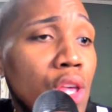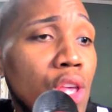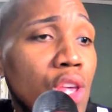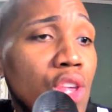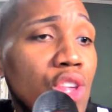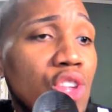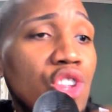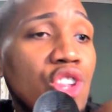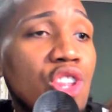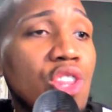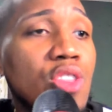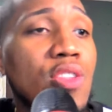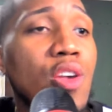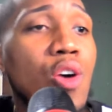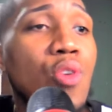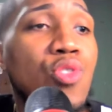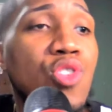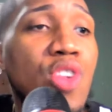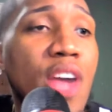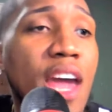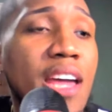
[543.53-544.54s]
So
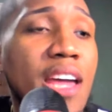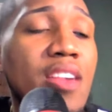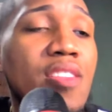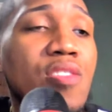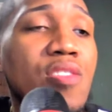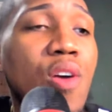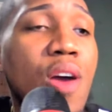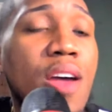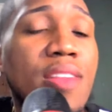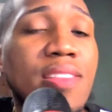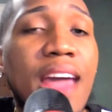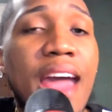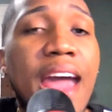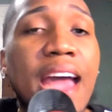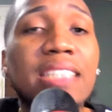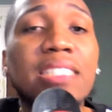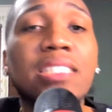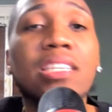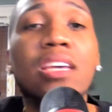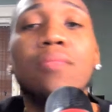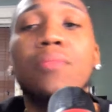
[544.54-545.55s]
Jackie starts
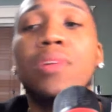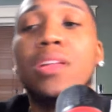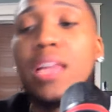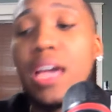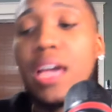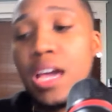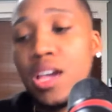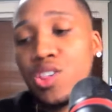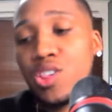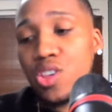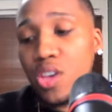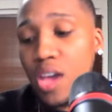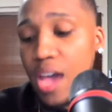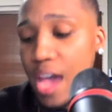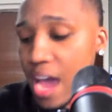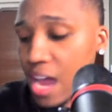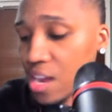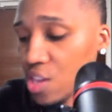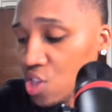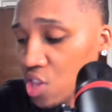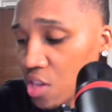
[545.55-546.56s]
asking Malaysia,
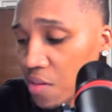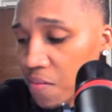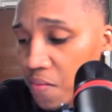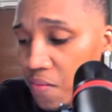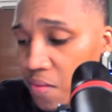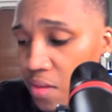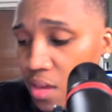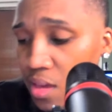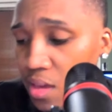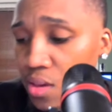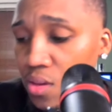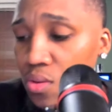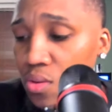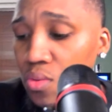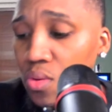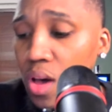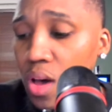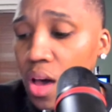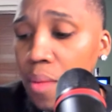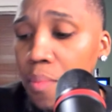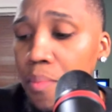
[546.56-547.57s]
how does she feel
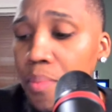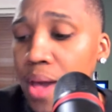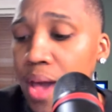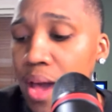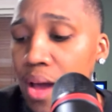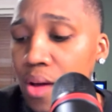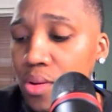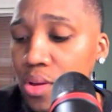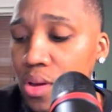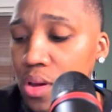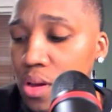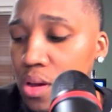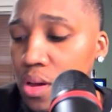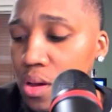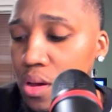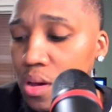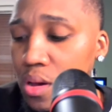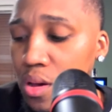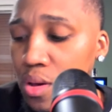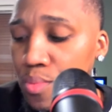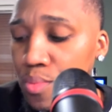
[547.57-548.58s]
about
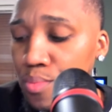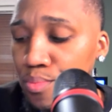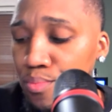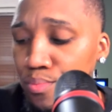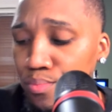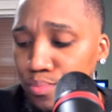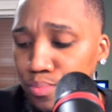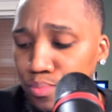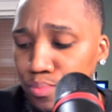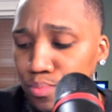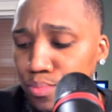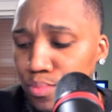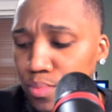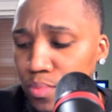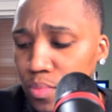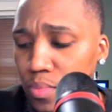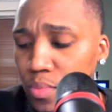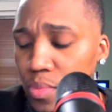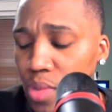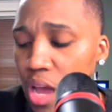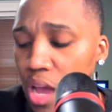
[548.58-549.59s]
um
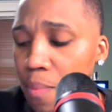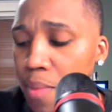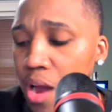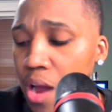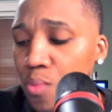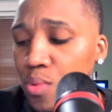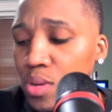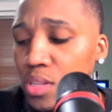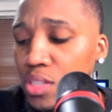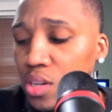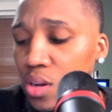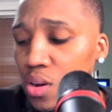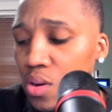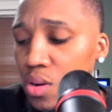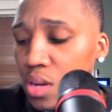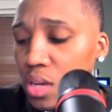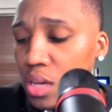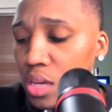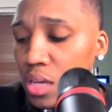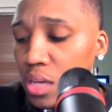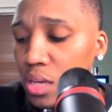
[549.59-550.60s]
about
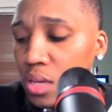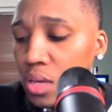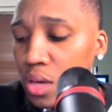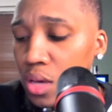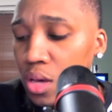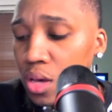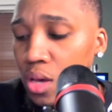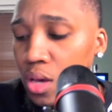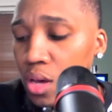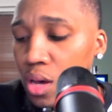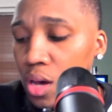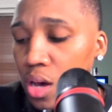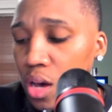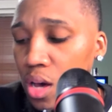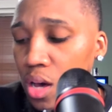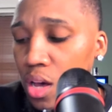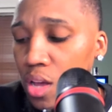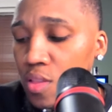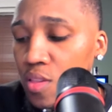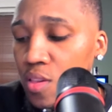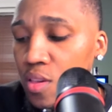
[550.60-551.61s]
returning
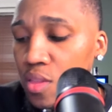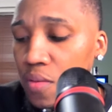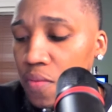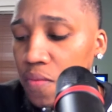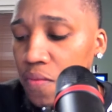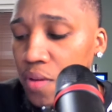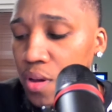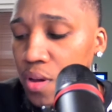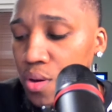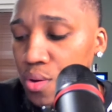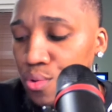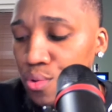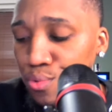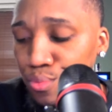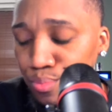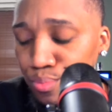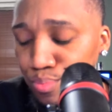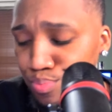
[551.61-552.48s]
uh, to the fold